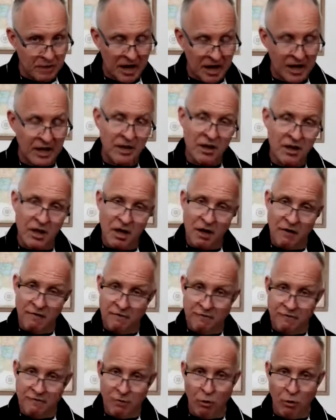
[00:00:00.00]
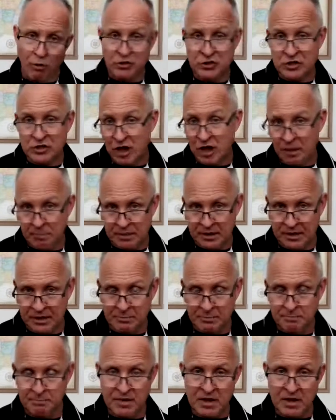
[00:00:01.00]
by force
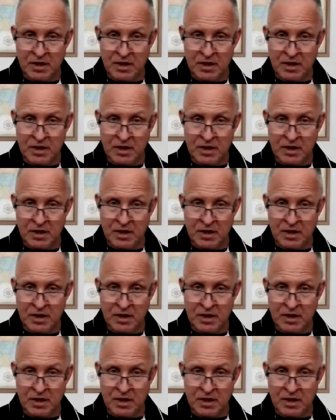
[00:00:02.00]
coupling.